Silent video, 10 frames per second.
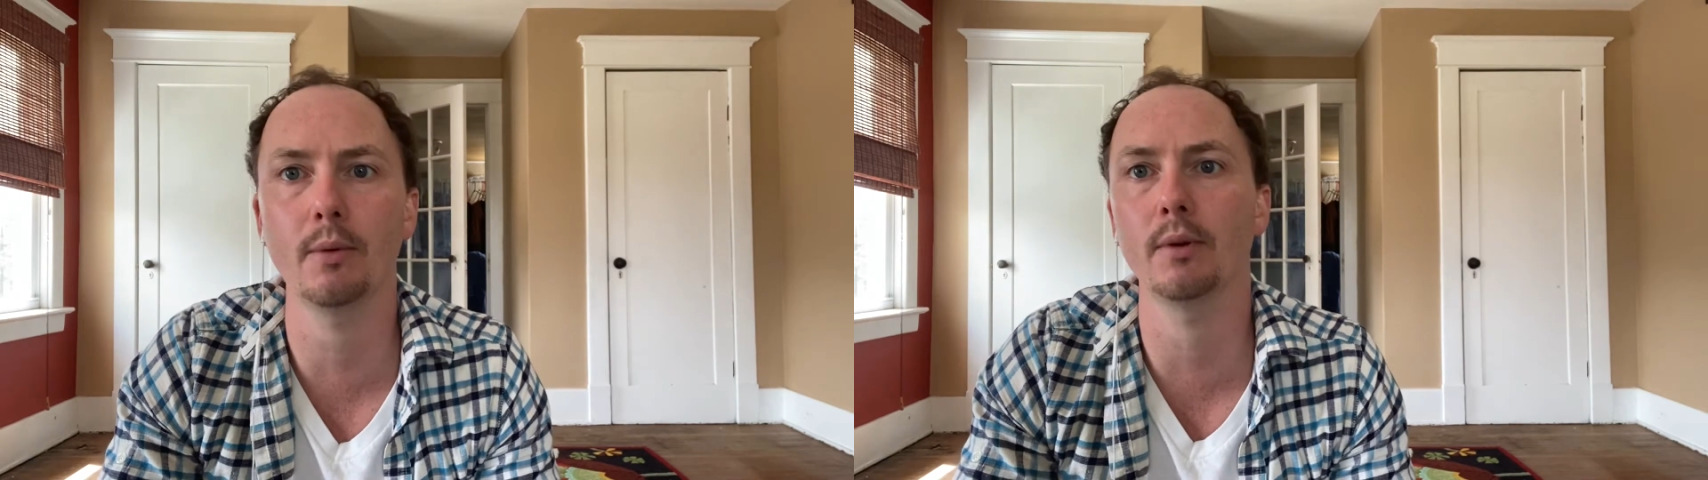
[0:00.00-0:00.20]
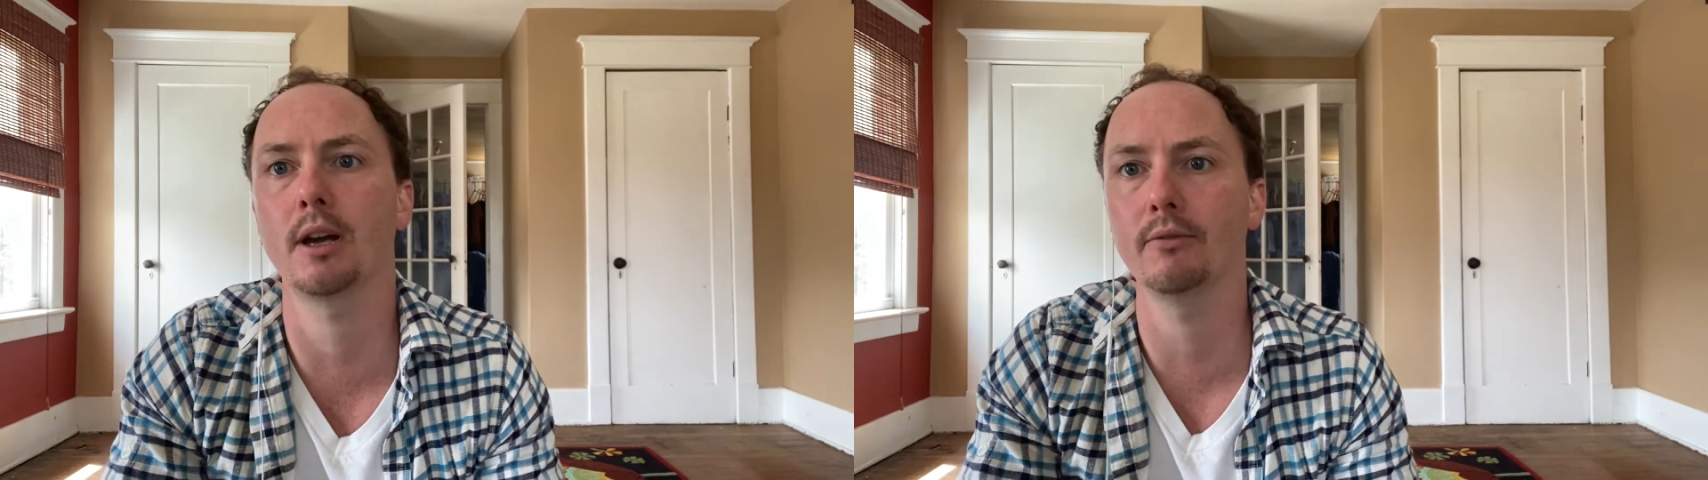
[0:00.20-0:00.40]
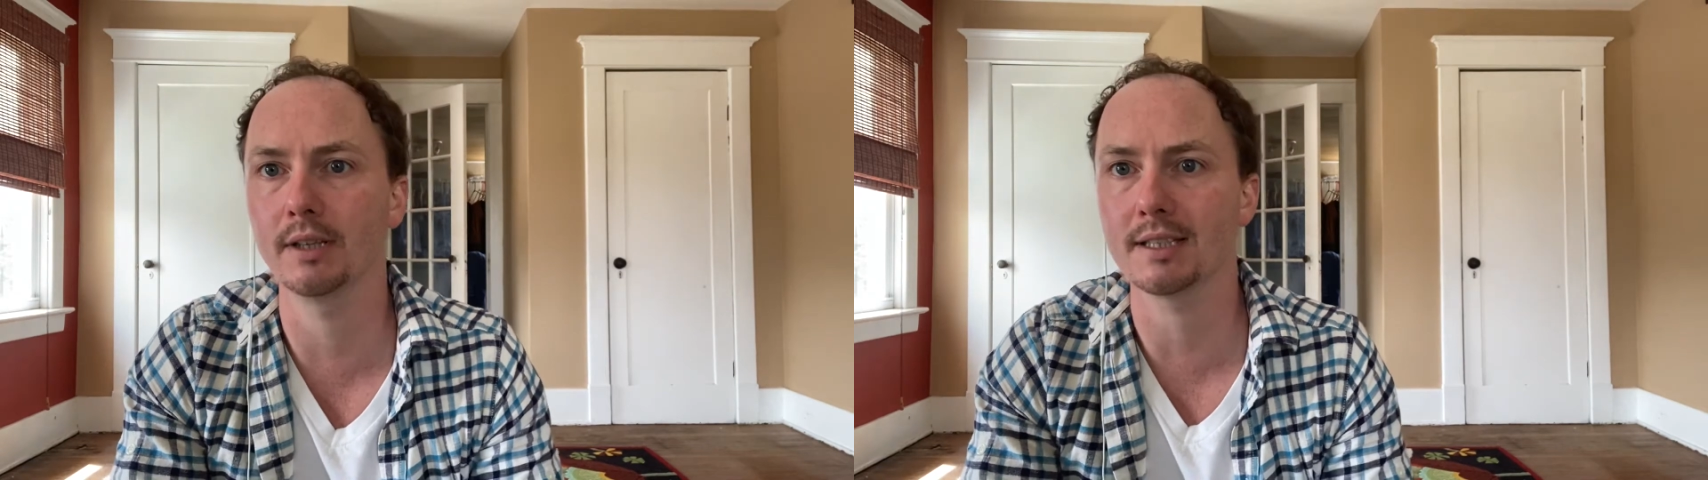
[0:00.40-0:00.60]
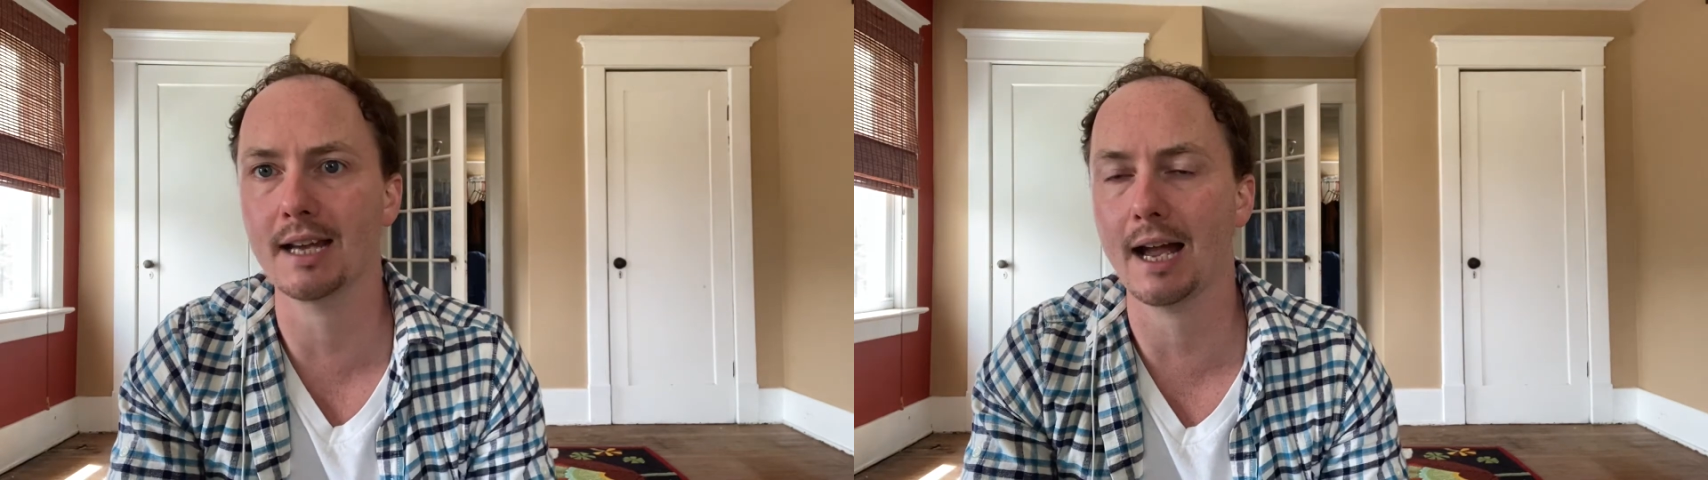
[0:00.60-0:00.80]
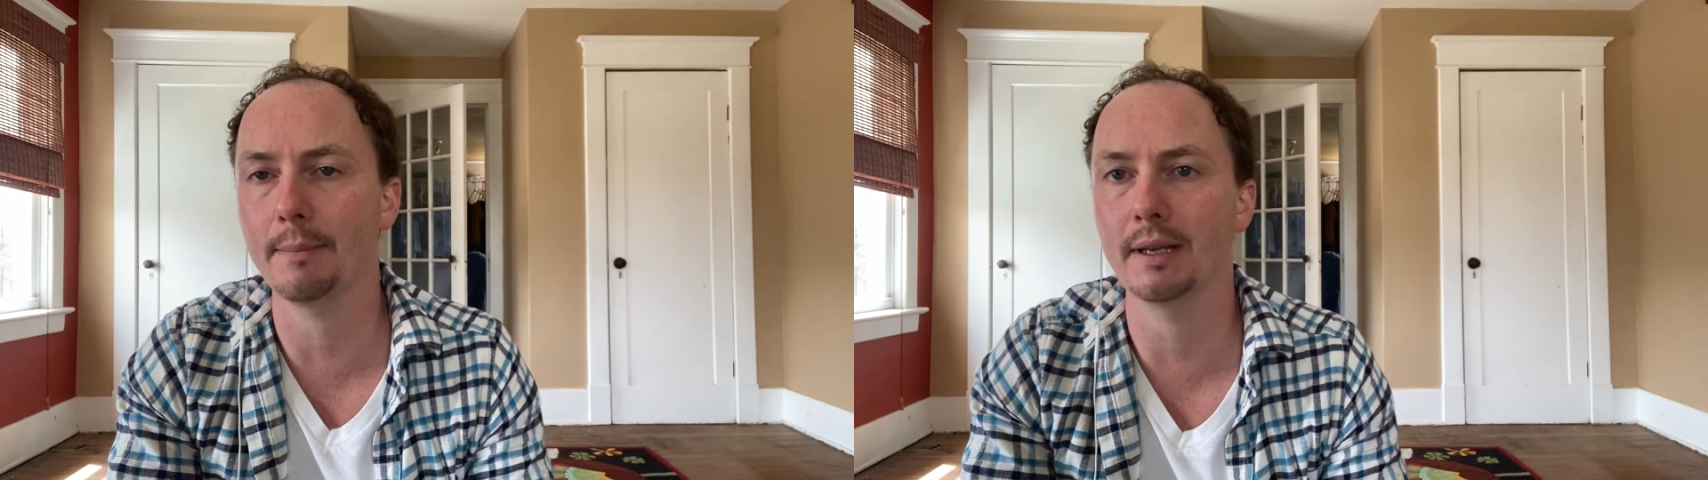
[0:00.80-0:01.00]
we're covering this
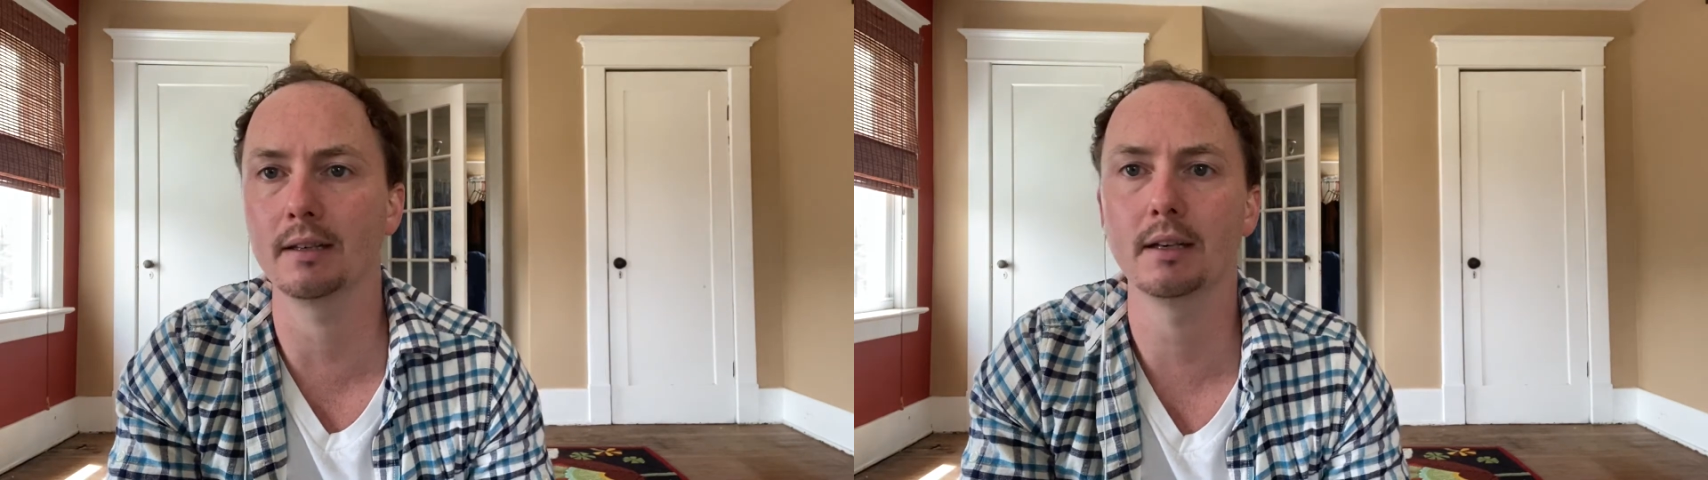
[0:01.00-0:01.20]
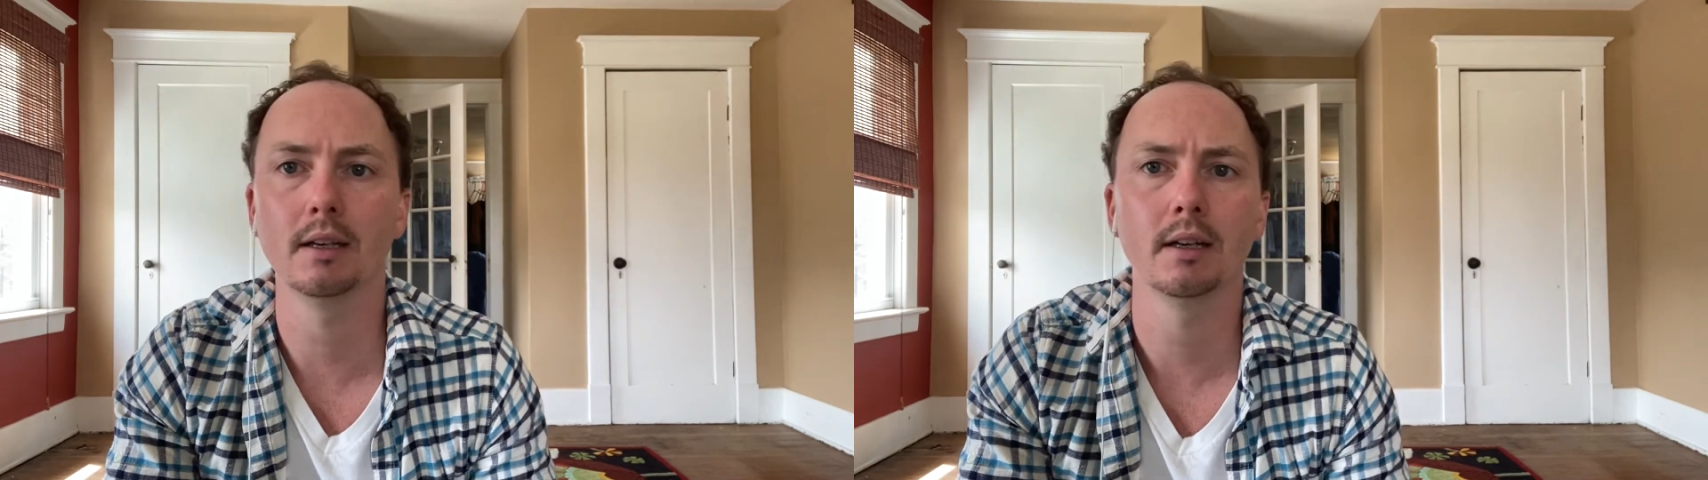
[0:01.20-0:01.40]
topic